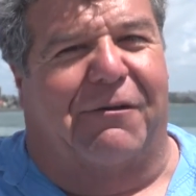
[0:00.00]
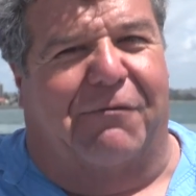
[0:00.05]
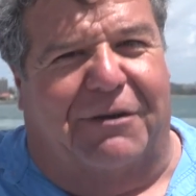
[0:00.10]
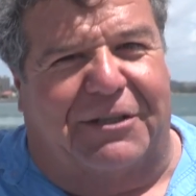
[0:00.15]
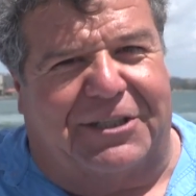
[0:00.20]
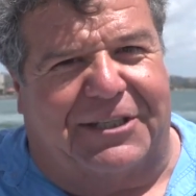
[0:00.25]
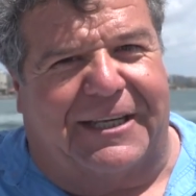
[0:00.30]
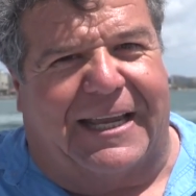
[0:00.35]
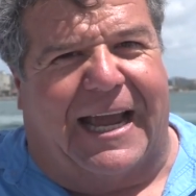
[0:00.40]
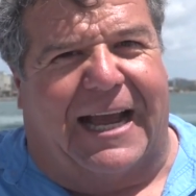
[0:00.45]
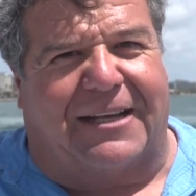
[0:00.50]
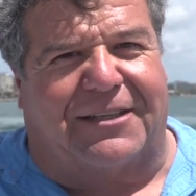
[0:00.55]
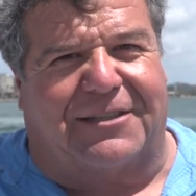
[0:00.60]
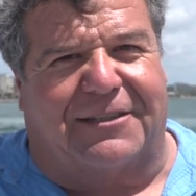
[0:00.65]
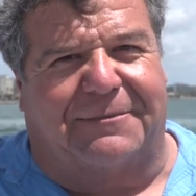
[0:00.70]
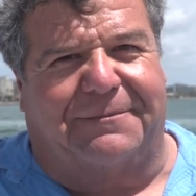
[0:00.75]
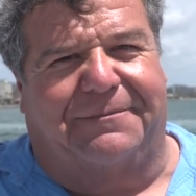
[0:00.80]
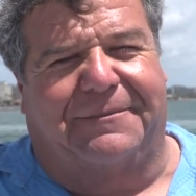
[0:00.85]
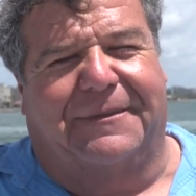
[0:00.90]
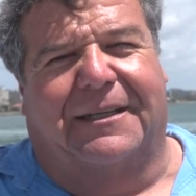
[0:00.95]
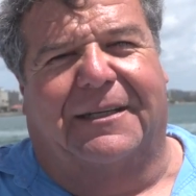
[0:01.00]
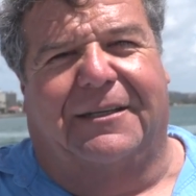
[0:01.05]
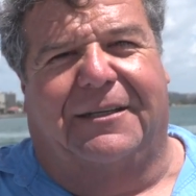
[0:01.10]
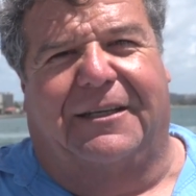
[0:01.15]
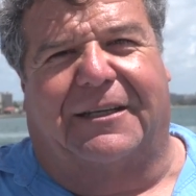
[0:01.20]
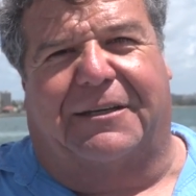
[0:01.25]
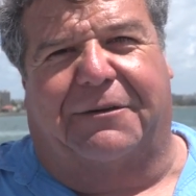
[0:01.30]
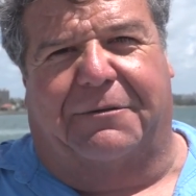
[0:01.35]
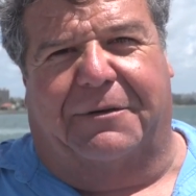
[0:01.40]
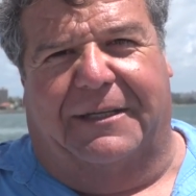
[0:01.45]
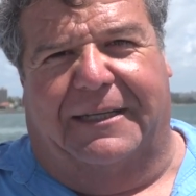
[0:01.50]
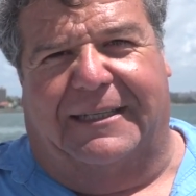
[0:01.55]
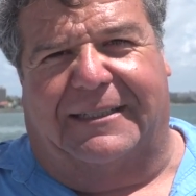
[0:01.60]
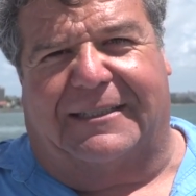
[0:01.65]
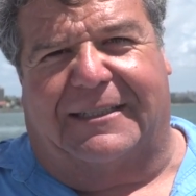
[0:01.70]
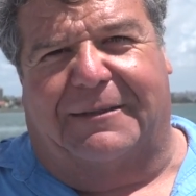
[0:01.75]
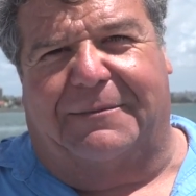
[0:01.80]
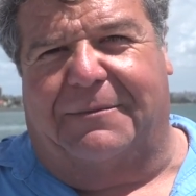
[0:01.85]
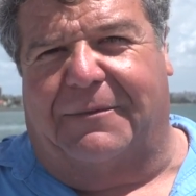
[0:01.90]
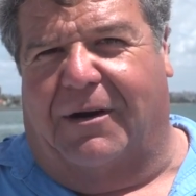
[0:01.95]
Once you catch them, you can
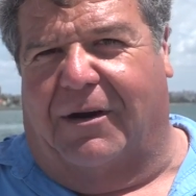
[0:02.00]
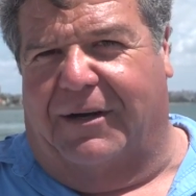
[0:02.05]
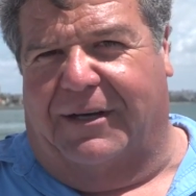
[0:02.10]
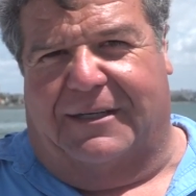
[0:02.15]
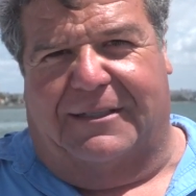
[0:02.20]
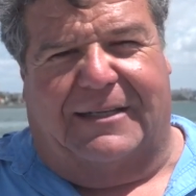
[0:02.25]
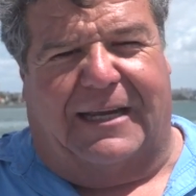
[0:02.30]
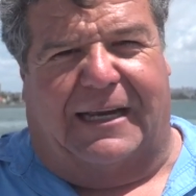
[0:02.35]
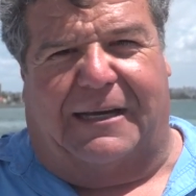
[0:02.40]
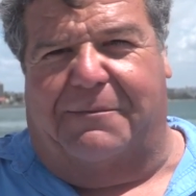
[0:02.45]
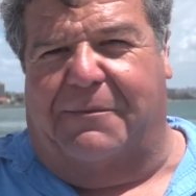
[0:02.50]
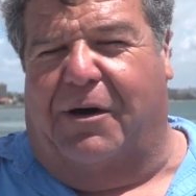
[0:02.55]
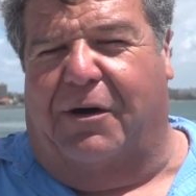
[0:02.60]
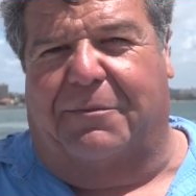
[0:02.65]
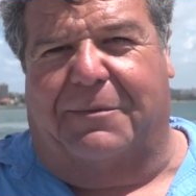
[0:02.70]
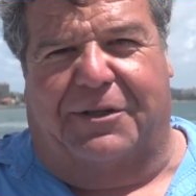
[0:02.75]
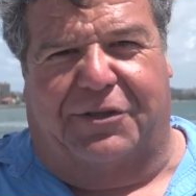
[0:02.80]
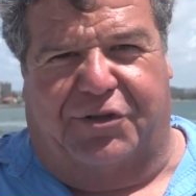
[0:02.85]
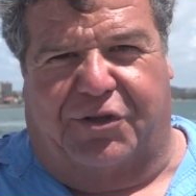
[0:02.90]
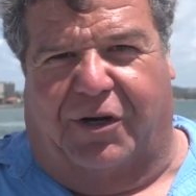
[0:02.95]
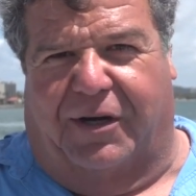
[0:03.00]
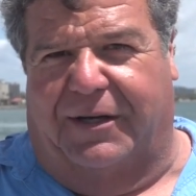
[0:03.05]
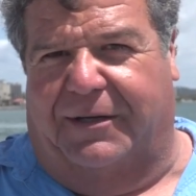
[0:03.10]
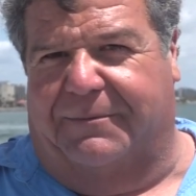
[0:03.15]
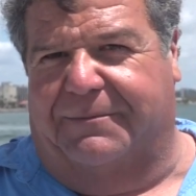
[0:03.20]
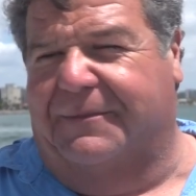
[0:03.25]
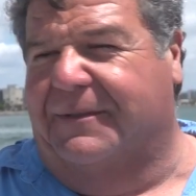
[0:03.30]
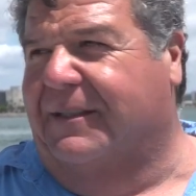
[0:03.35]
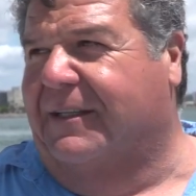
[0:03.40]
release them or you can take them home and enjoy them.